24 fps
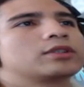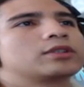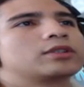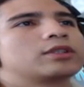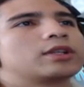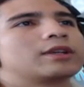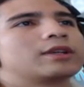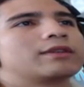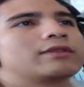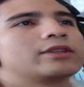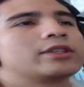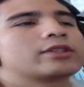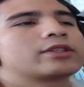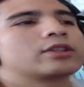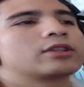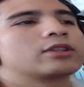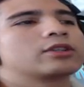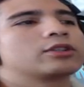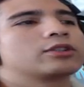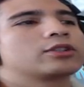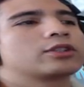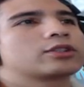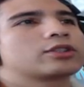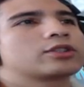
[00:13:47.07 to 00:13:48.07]
David's going
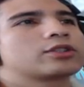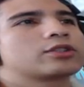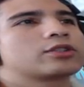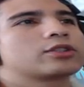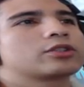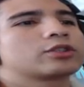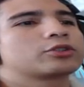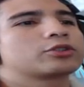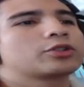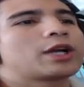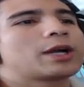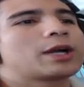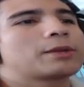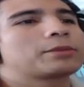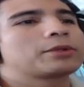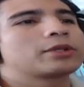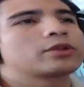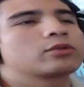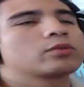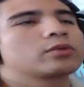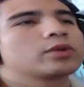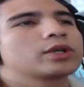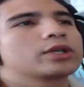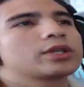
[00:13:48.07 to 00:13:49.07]
to look to start trapping
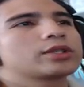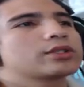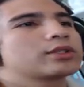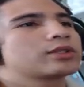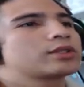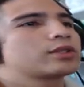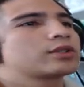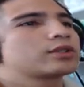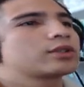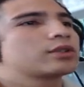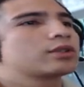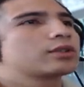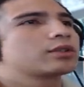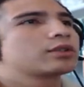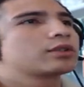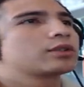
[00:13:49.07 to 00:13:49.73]
the wrists.